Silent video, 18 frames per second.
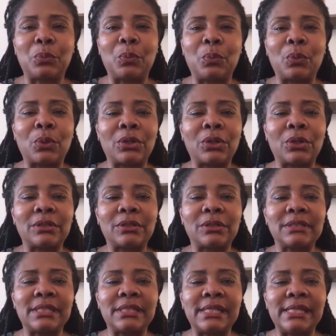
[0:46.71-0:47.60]

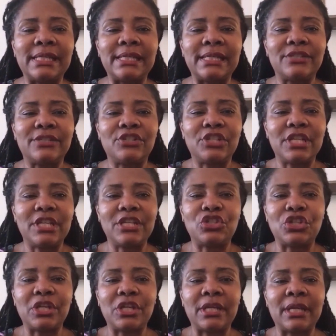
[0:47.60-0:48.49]
world
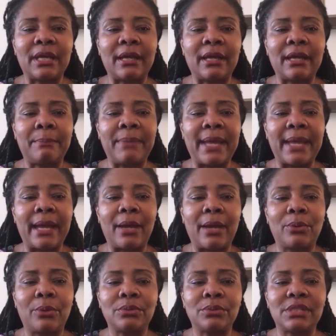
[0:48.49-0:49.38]
teaching
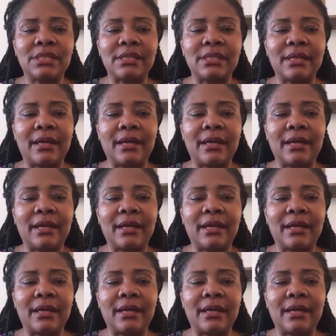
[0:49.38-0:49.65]
about